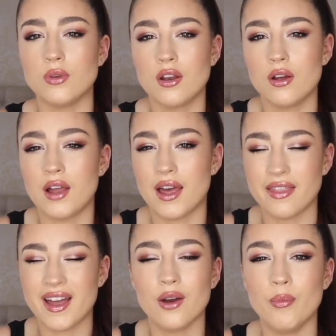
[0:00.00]
you know, like
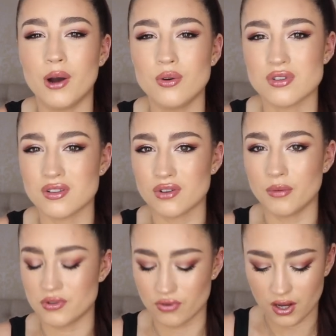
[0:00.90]
that little bulge at the
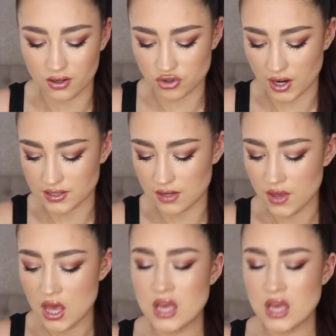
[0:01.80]
top. It's really unattractive.